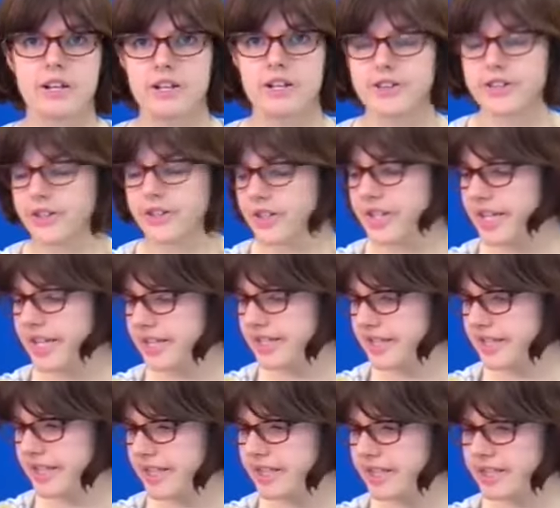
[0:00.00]
So the next
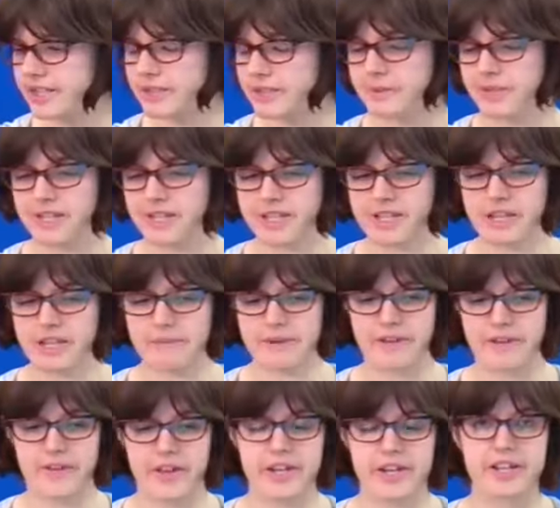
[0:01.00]
thing to be thinking
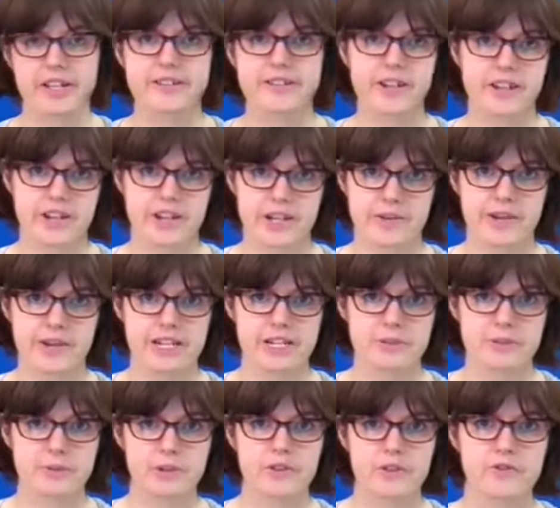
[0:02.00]
about then is, are you
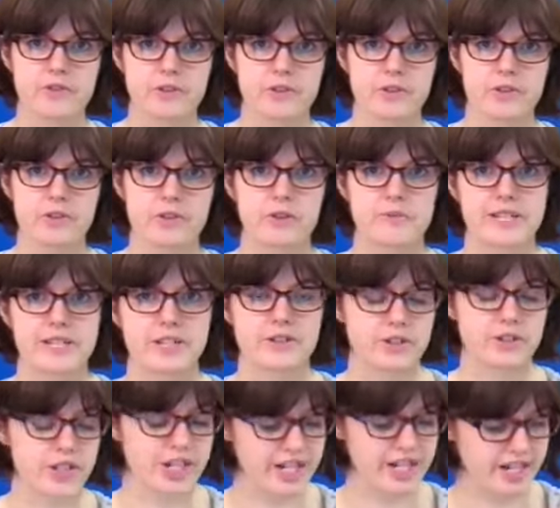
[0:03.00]
eligible for core medical
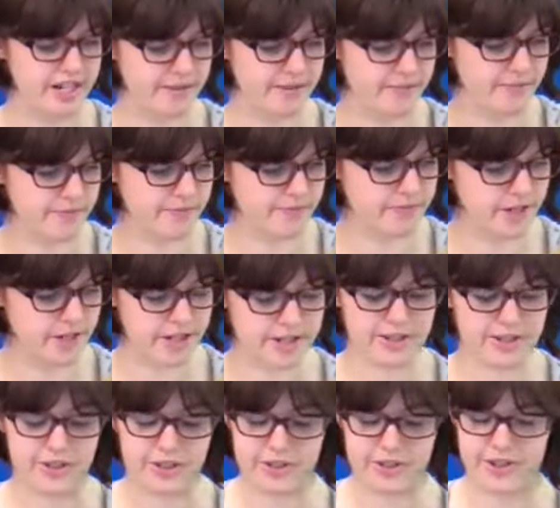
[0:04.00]
training?
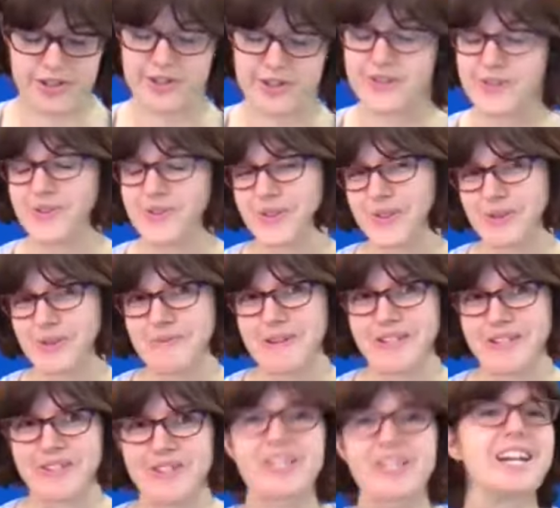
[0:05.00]
Not for core
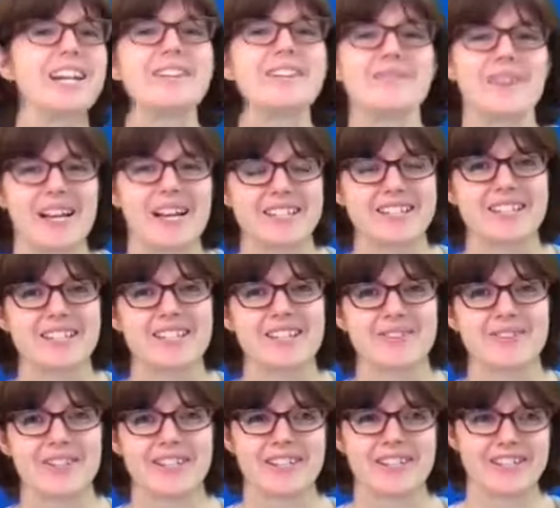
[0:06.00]
medical training, for
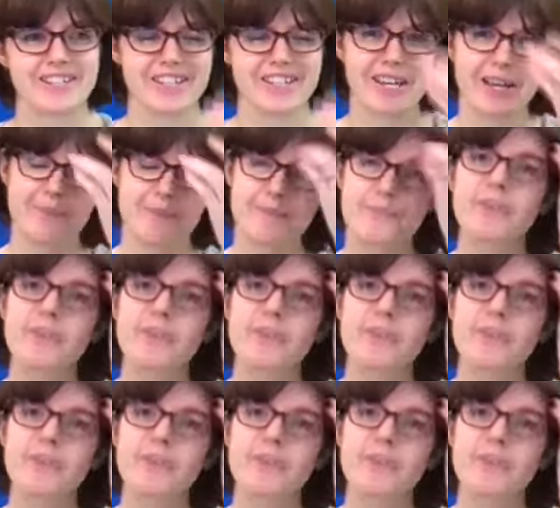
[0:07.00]
ST3 this year.